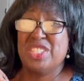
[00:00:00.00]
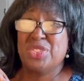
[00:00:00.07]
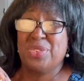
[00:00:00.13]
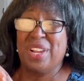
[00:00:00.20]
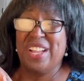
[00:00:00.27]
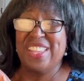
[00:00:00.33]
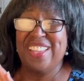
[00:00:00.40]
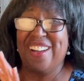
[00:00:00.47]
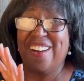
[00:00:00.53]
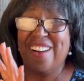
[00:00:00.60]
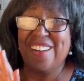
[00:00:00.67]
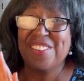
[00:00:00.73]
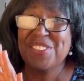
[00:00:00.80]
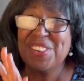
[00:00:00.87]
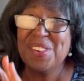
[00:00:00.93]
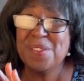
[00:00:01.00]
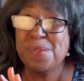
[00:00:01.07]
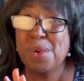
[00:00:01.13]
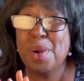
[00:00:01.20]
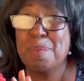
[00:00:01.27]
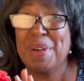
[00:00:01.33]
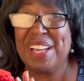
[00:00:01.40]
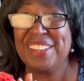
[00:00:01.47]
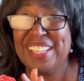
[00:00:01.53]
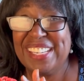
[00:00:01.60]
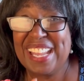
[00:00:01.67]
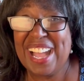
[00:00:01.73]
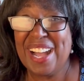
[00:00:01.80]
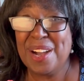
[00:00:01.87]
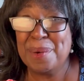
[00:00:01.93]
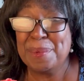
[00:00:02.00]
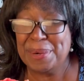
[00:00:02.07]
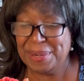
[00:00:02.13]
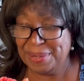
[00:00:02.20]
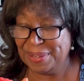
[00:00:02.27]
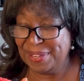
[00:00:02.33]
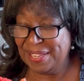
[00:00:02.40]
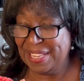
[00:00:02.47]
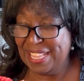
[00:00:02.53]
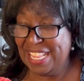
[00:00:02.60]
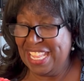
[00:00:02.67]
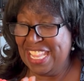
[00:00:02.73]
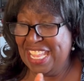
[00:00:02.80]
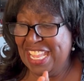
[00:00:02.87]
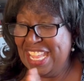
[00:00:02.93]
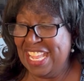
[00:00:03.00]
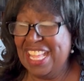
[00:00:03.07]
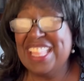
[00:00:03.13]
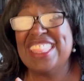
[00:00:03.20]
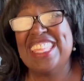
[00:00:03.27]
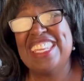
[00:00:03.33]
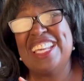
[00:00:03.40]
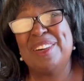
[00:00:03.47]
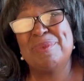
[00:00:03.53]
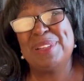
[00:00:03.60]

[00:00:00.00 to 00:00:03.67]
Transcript: dry off for about an hour, and then I'll